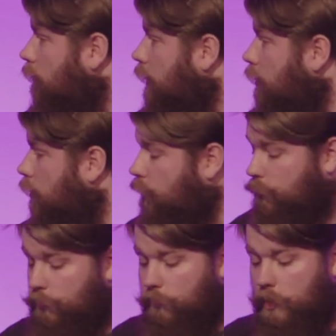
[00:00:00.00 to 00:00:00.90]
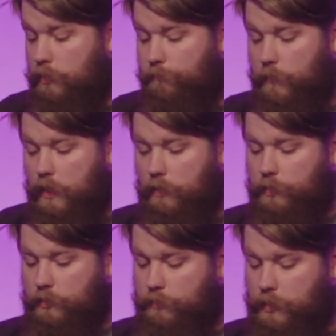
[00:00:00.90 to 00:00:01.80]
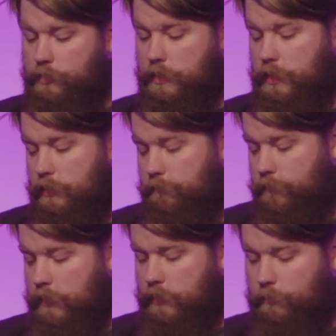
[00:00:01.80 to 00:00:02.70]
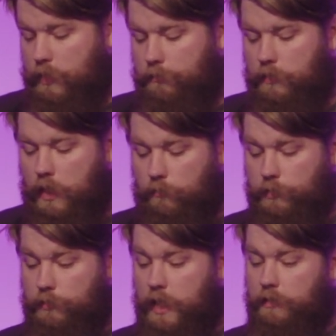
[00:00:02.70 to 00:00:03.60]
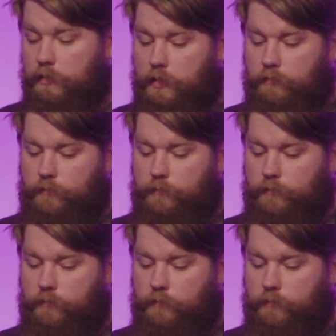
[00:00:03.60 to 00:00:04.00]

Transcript: can know who you are. But there's some interesting things about how we do that.